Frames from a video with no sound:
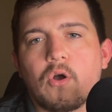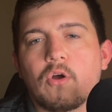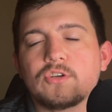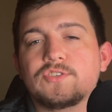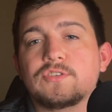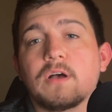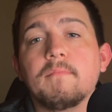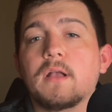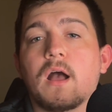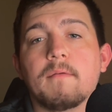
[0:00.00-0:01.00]
are
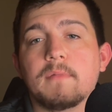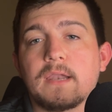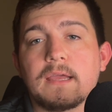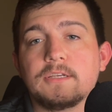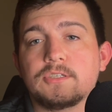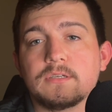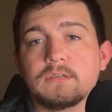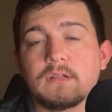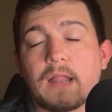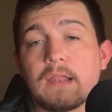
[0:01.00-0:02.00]
some combination,
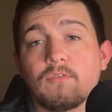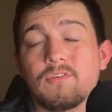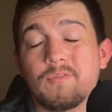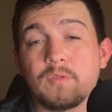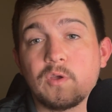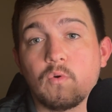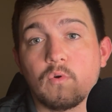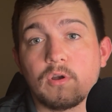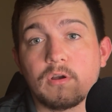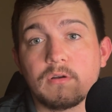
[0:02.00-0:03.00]
and I don't know the
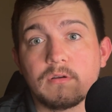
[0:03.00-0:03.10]
order,